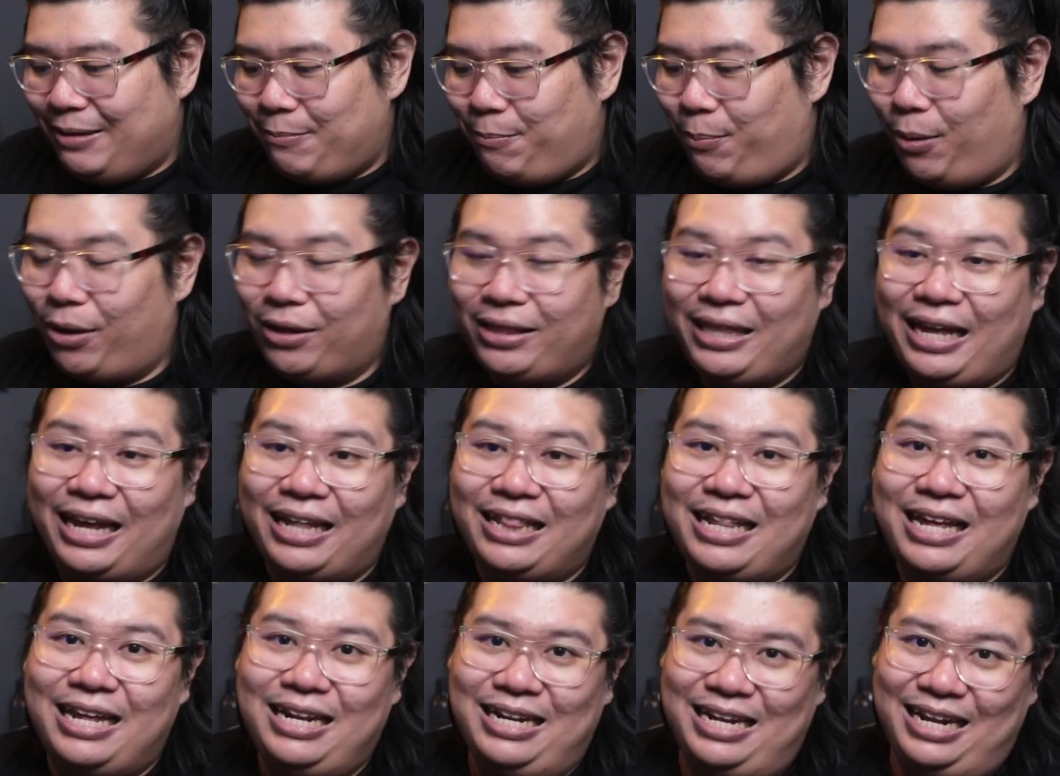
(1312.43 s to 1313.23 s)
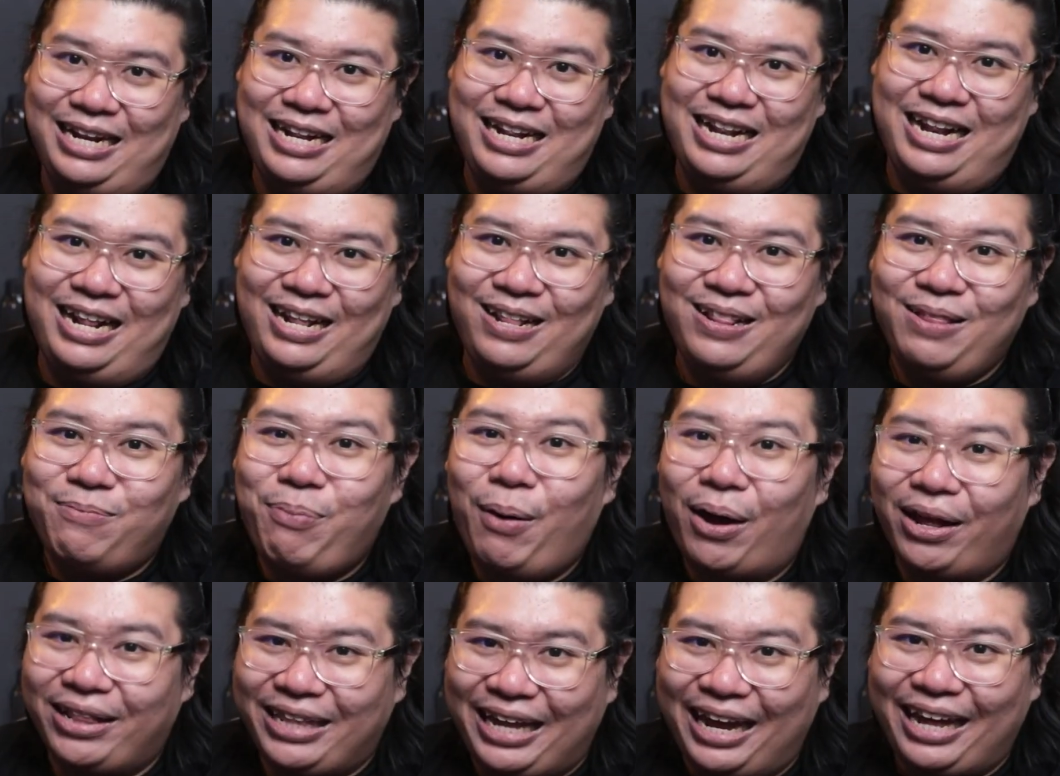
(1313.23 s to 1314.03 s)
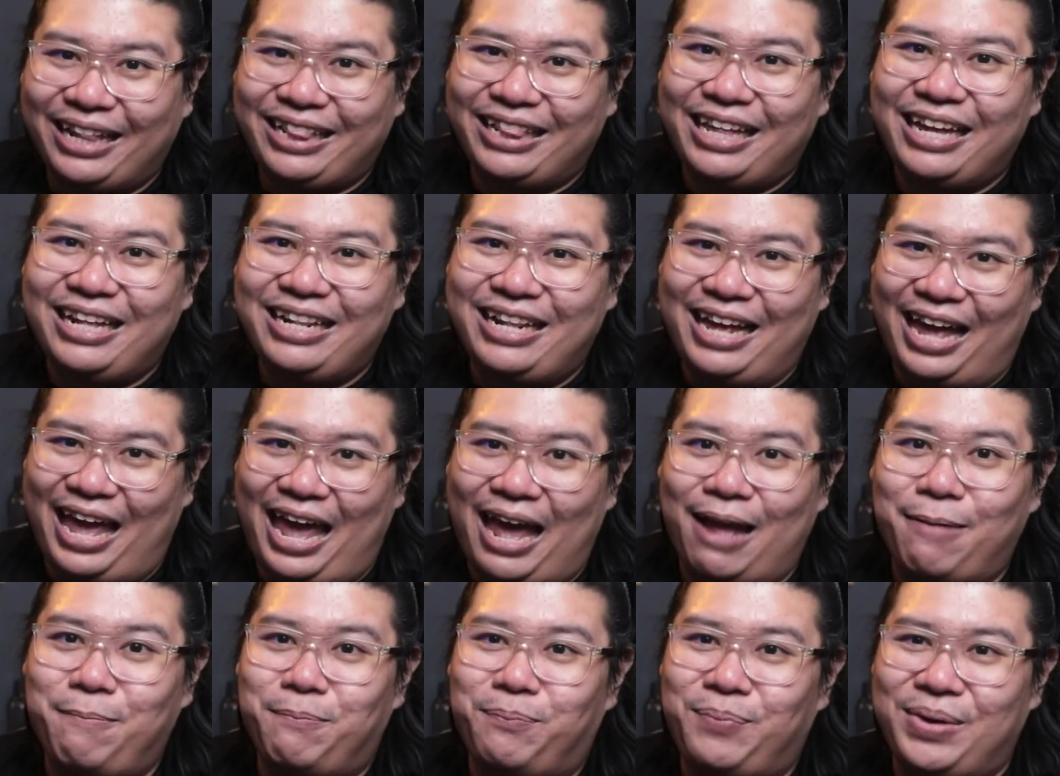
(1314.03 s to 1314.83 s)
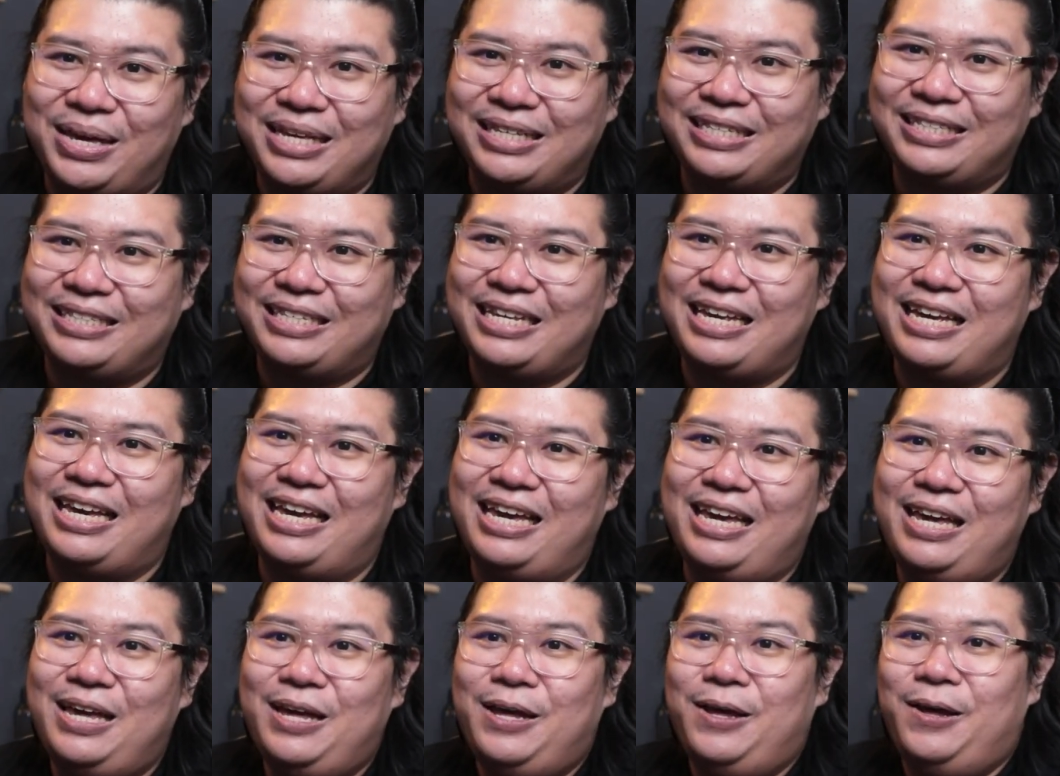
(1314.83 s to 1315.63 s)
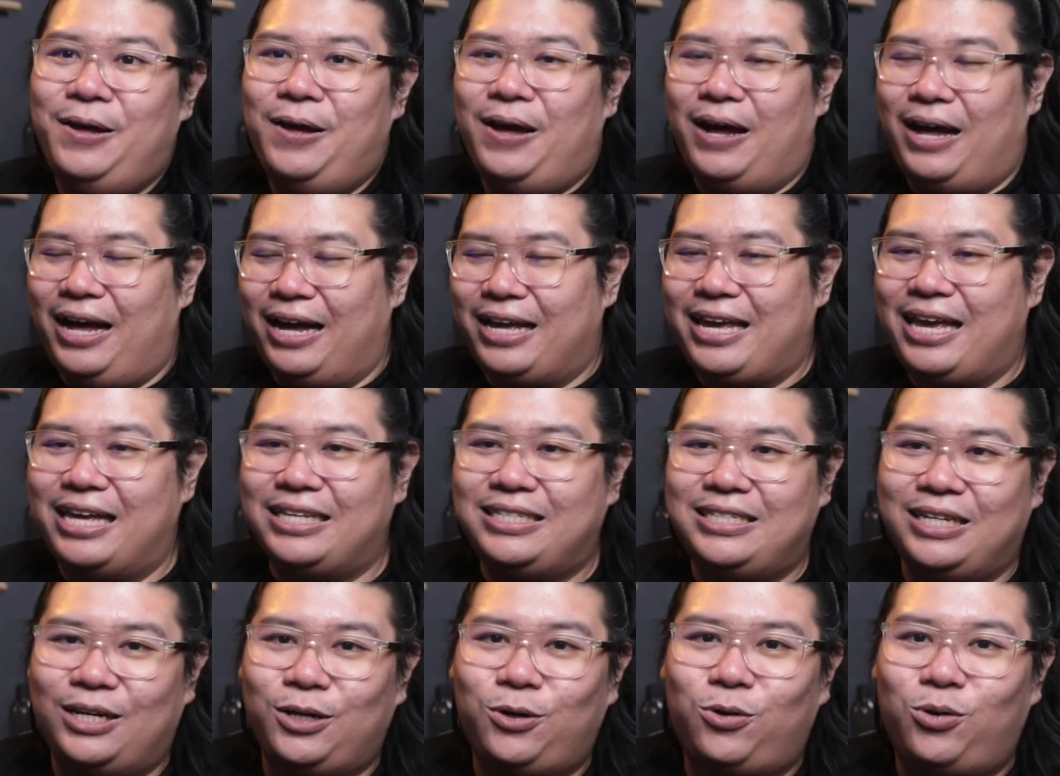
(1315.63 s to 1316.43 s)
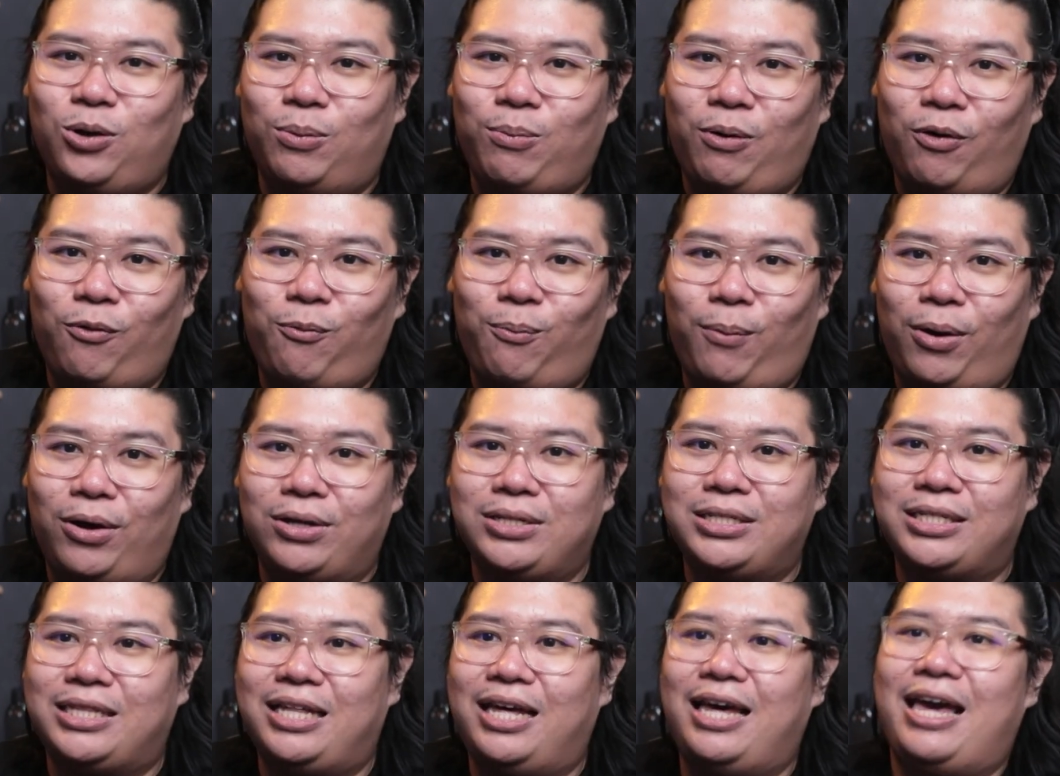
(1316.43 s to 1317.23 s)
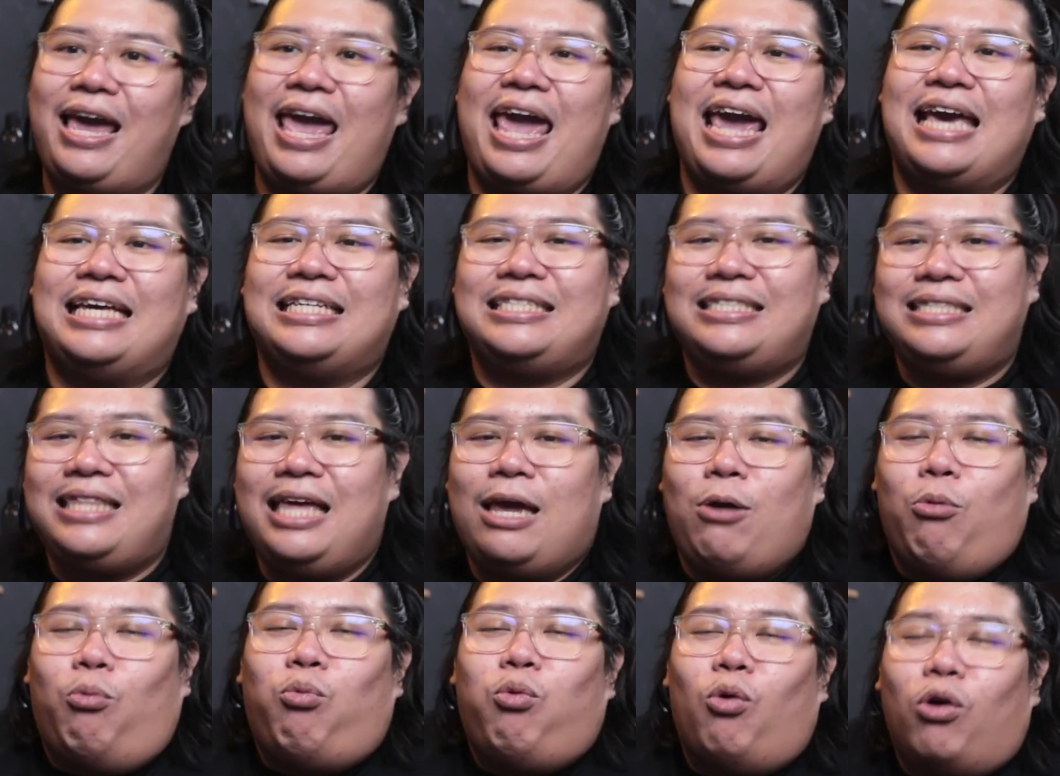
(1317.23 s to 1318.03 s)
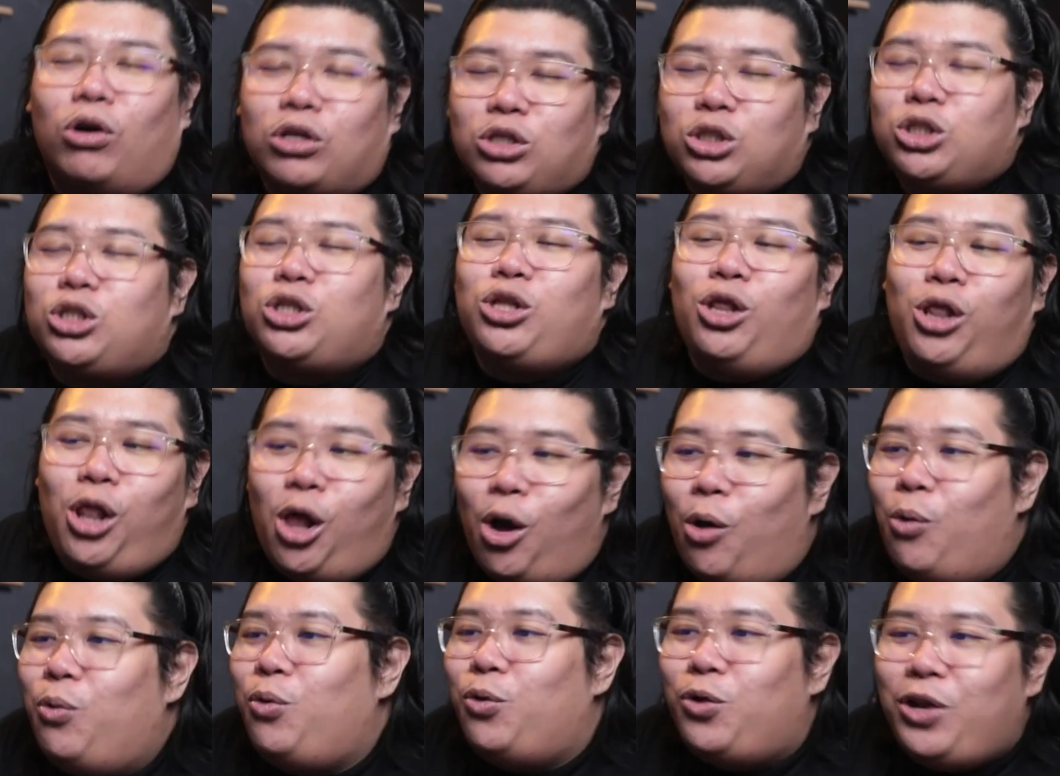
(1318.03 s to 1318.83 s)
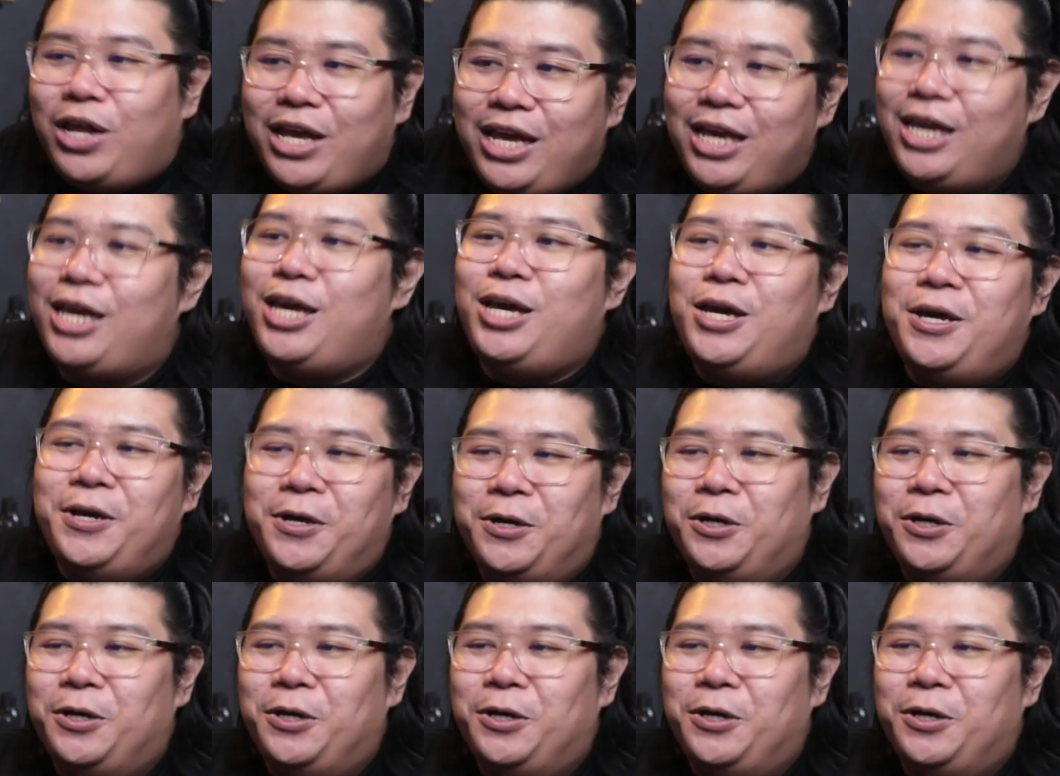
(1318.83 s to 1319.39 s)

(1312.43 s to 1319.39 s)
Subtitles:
protecting the NPC against a group of monsters. They walk slowly